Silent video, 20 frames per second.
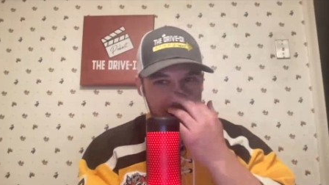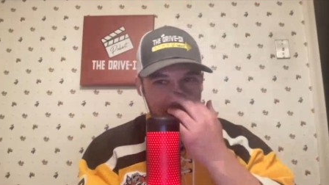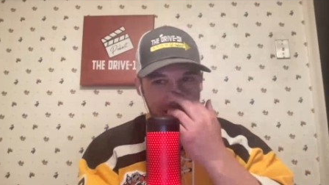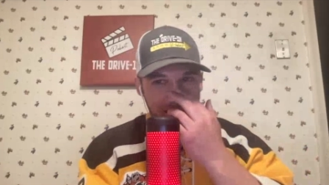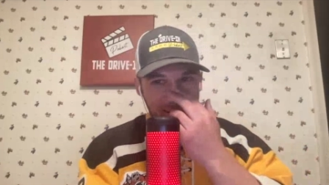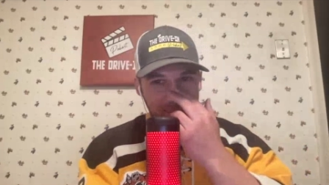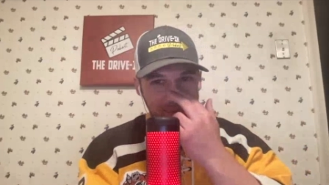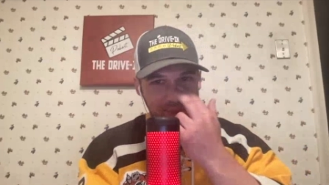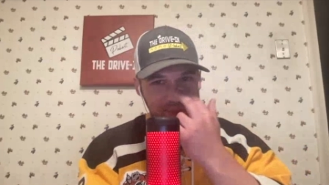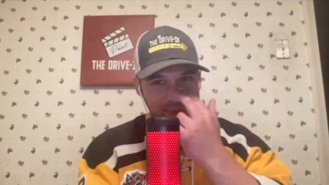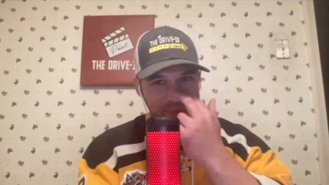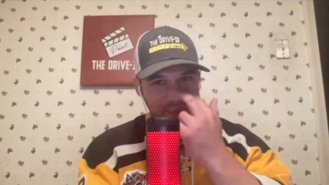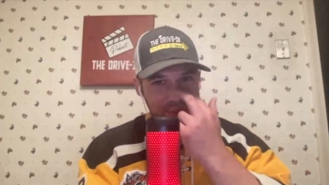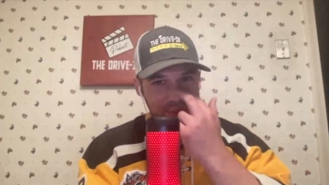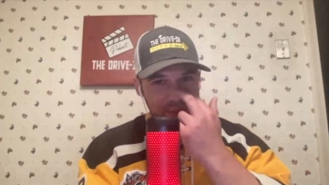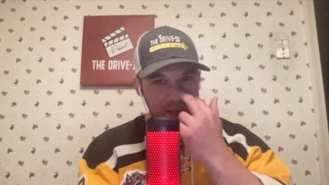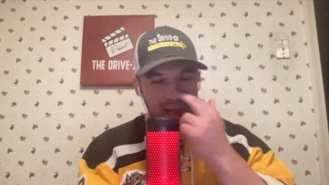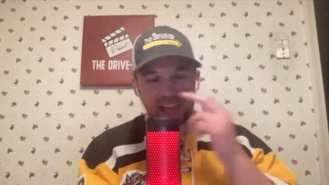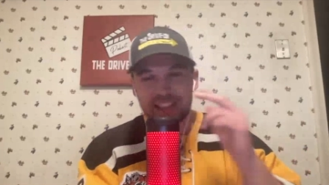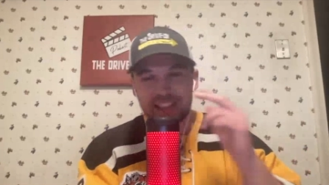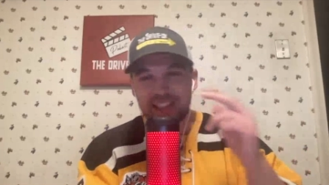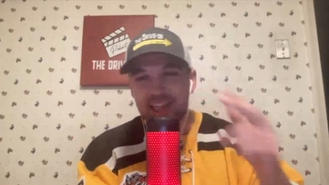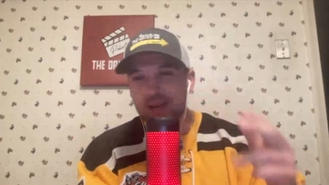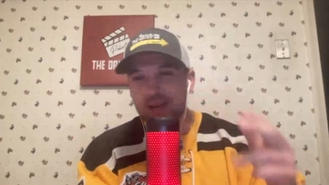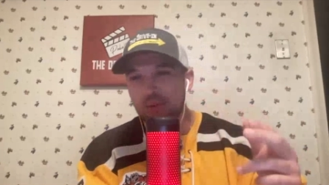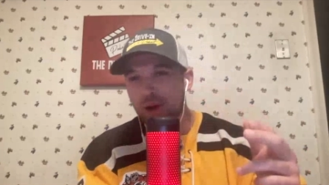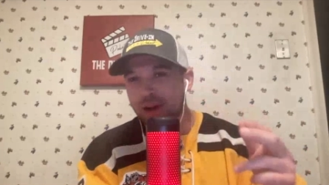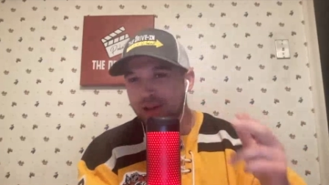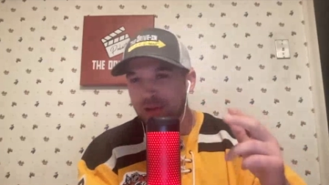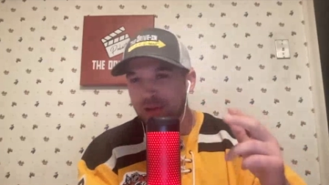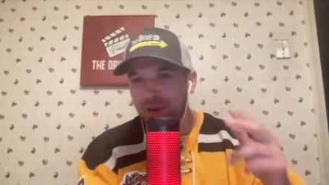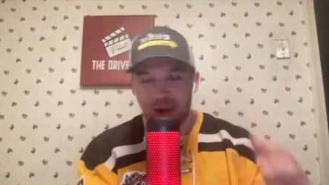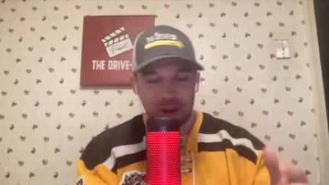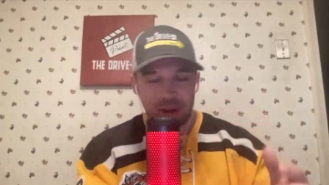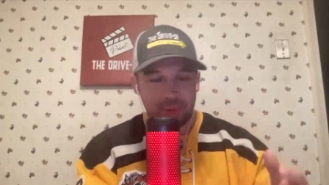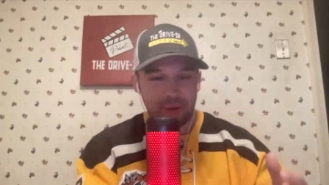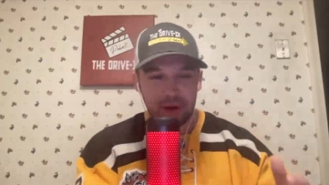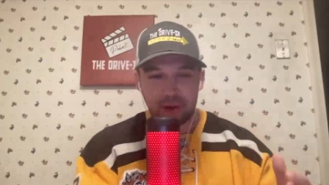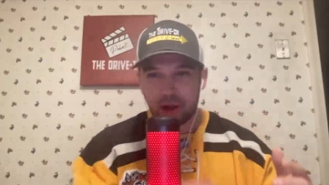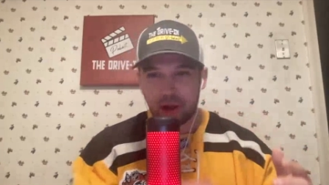um, I did want to
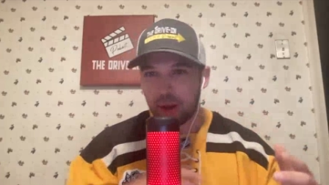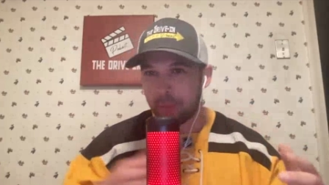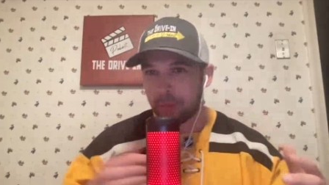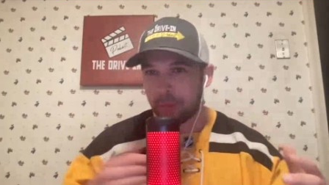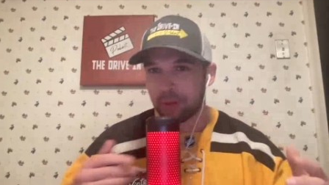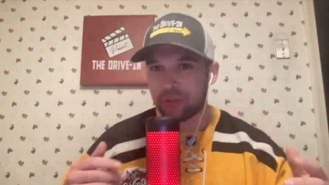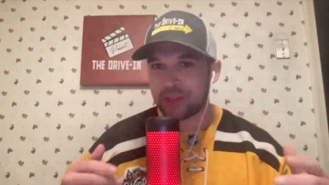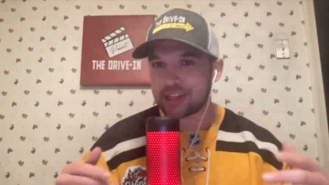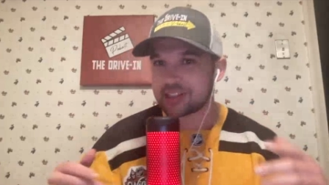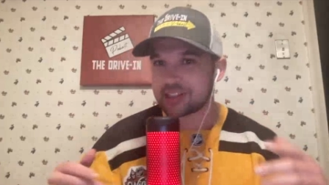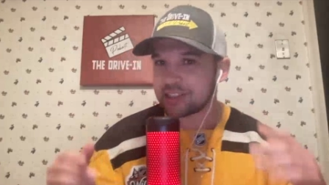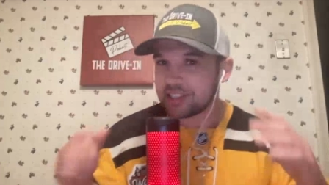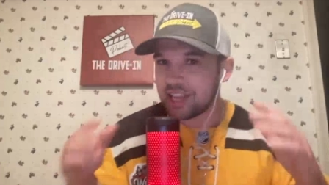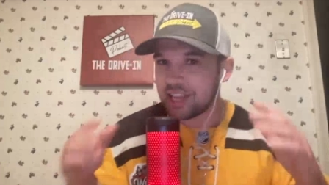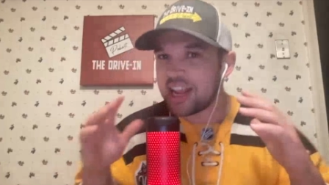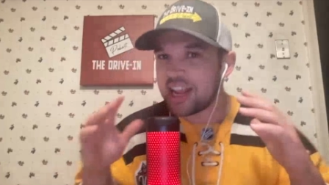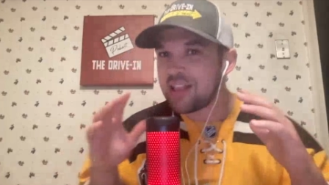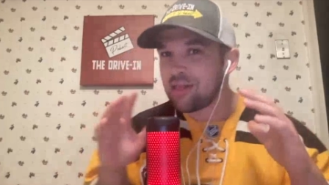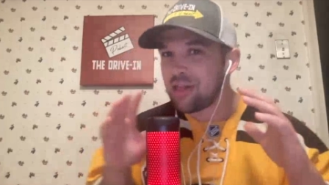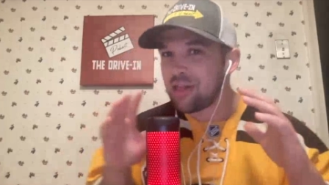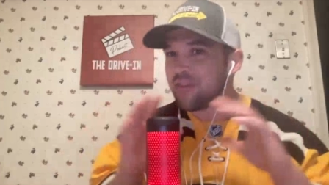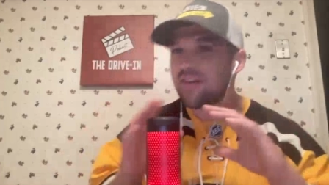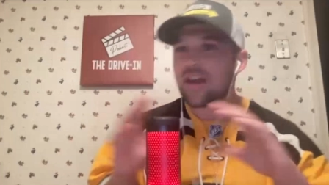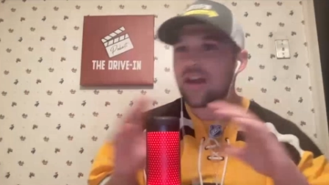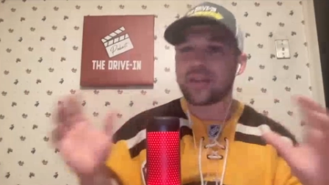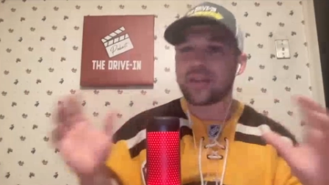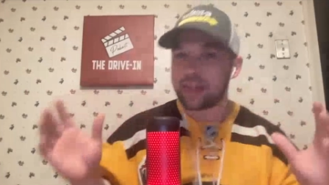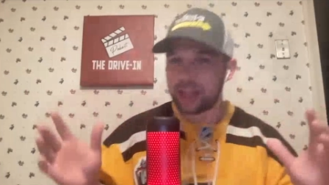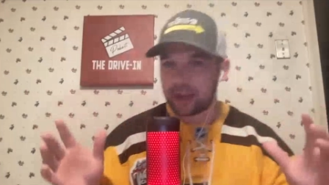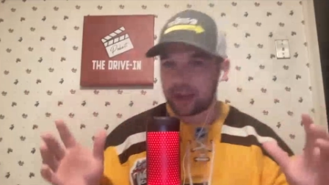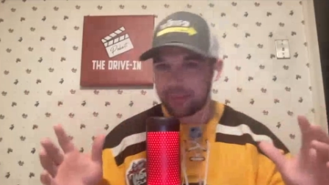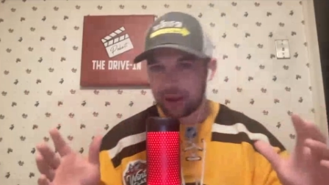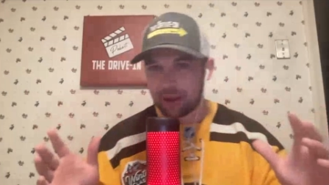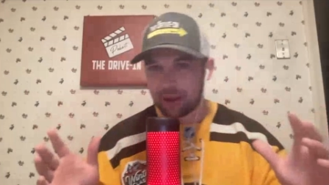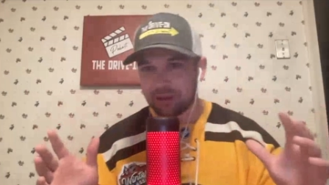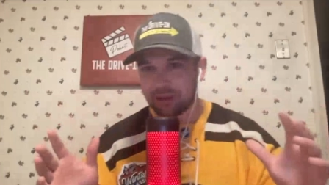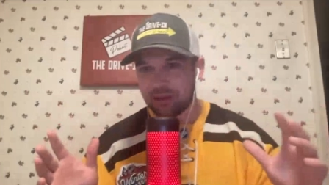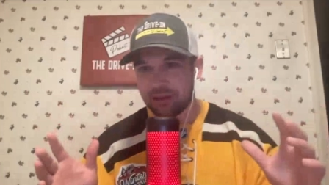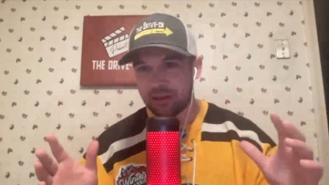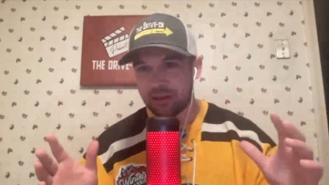talk about a couple things because I didn't love everything about
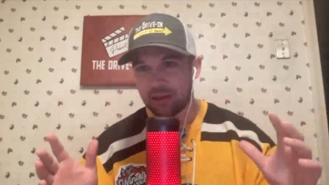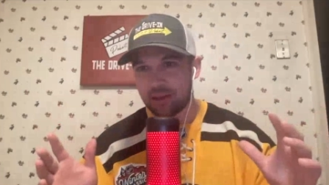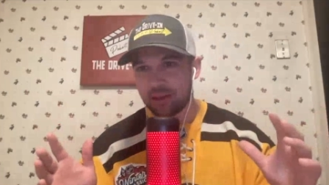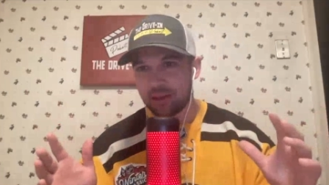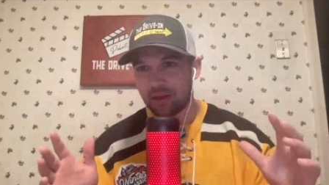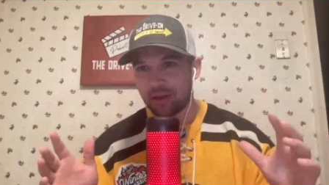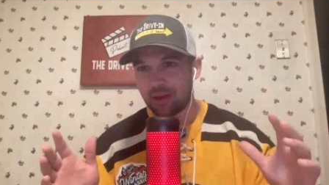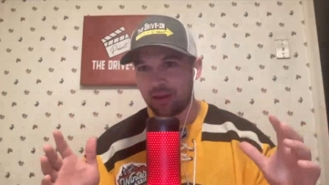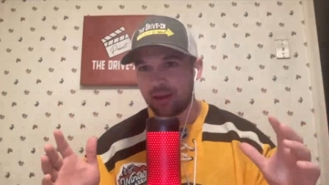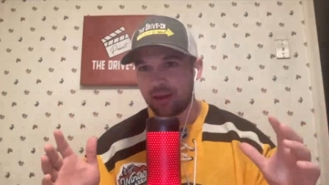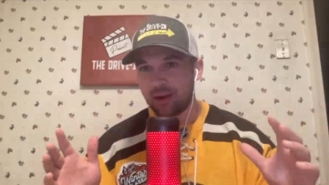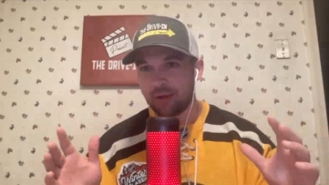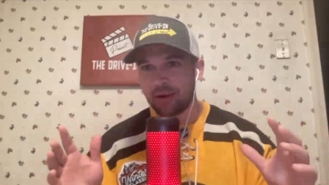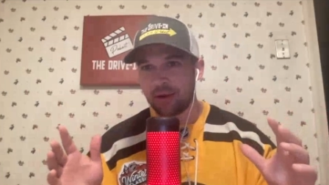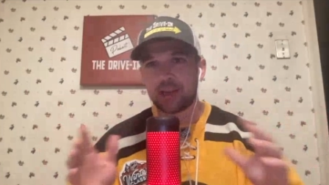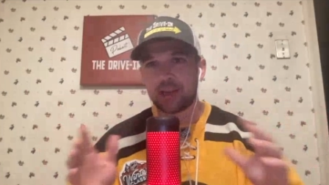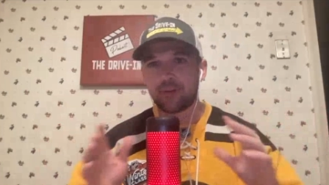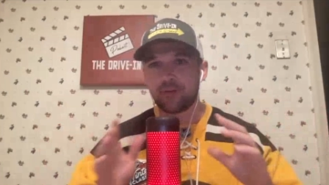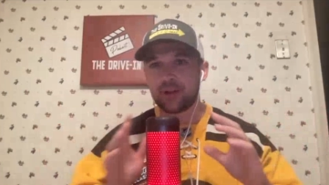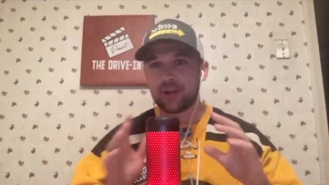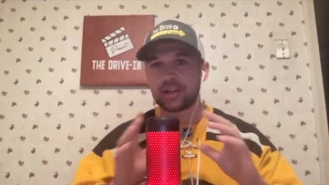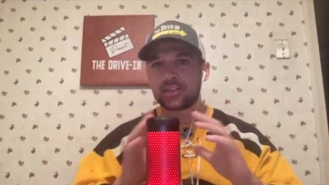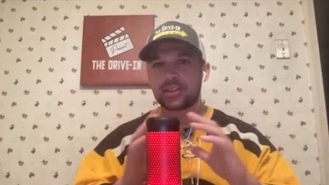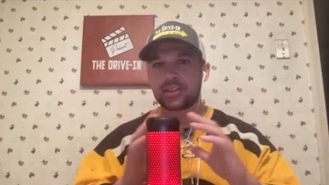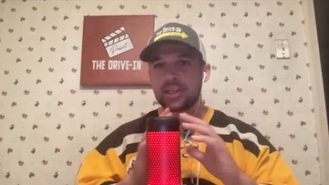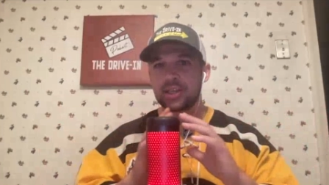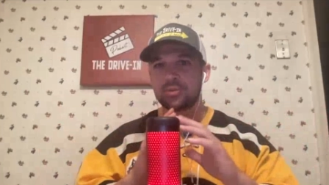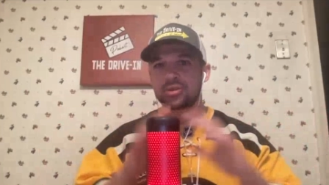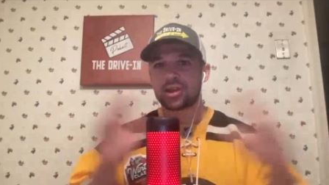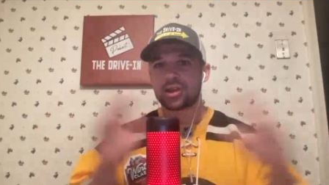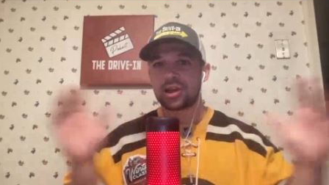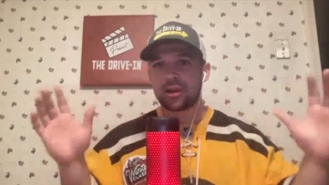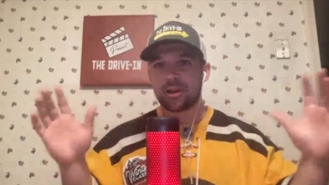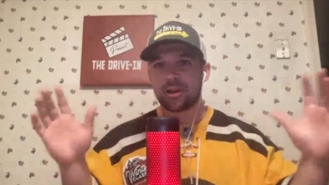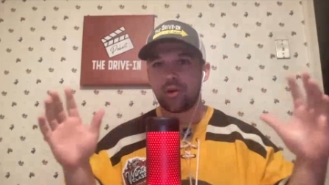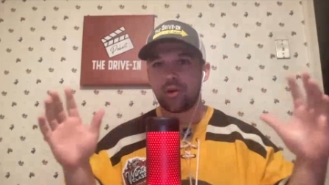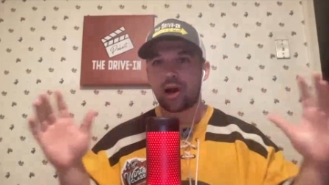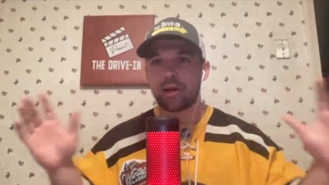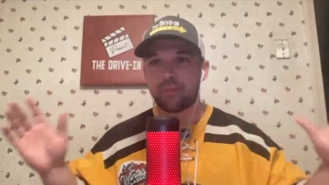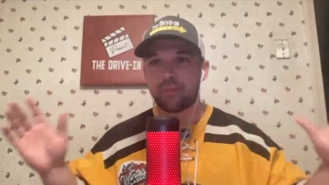this season. Ricky Flick seems like
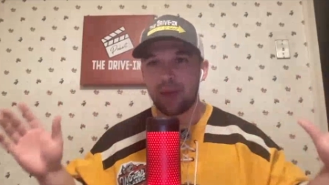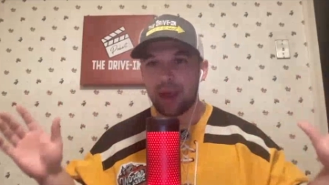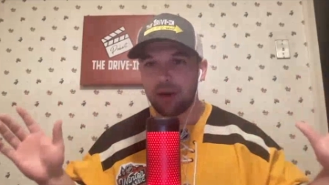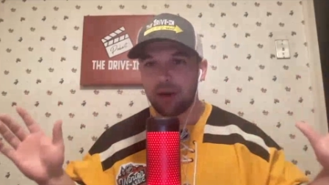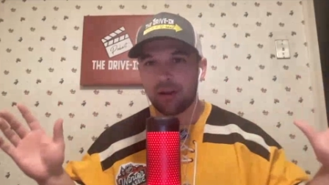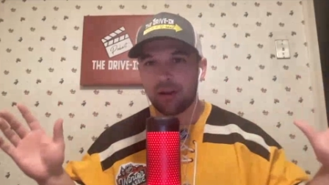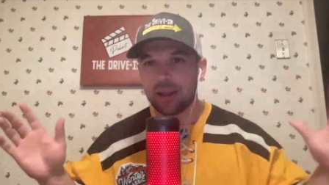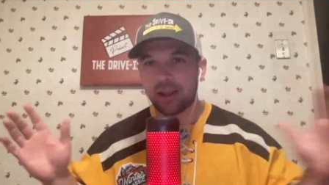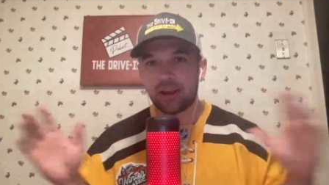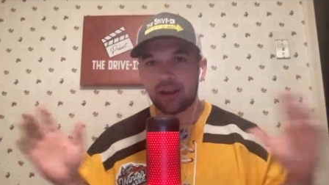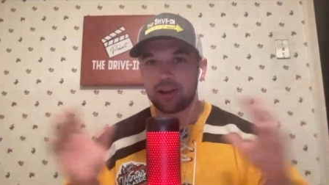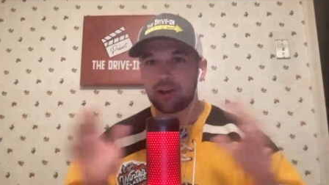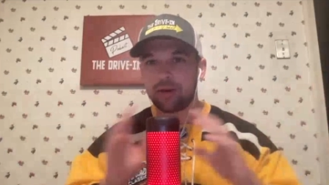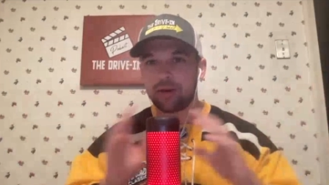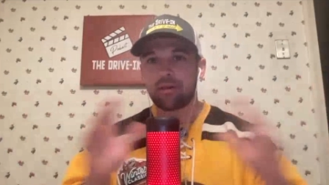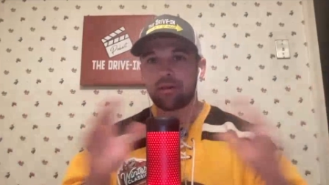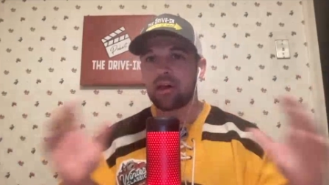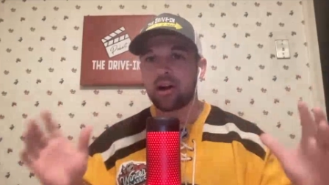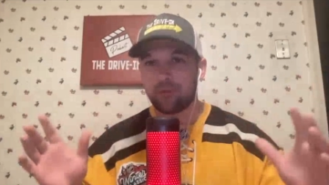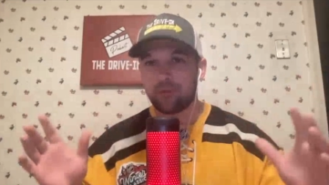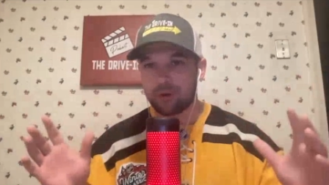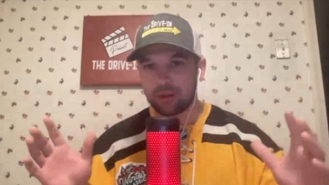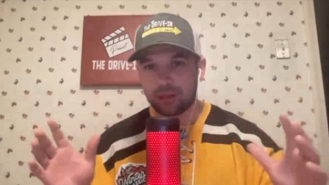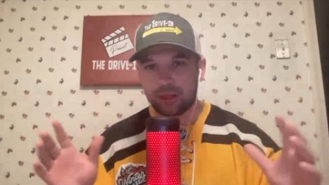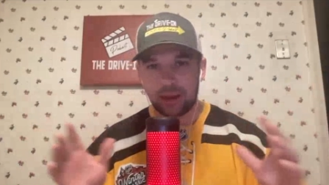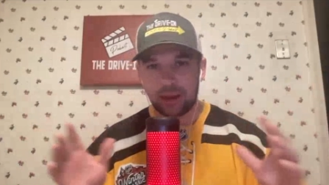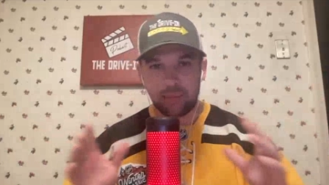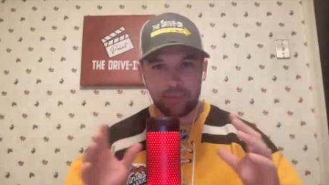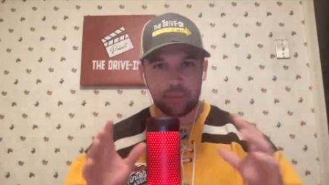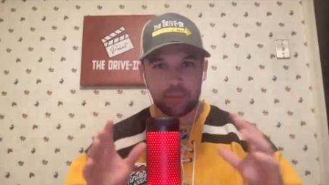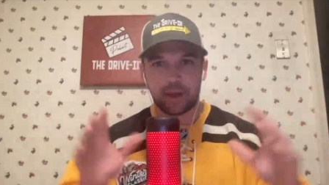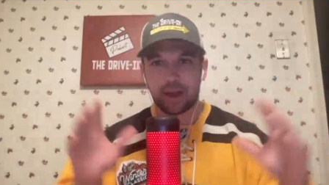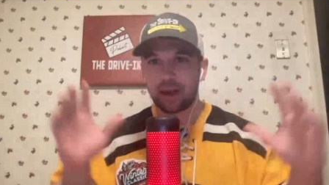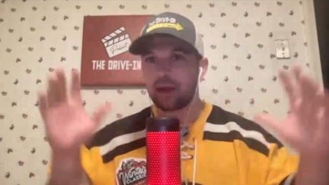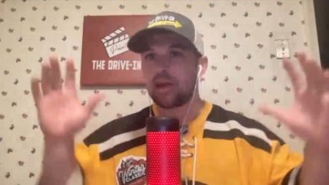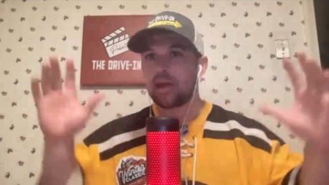you want to marry it and you're in love with it. But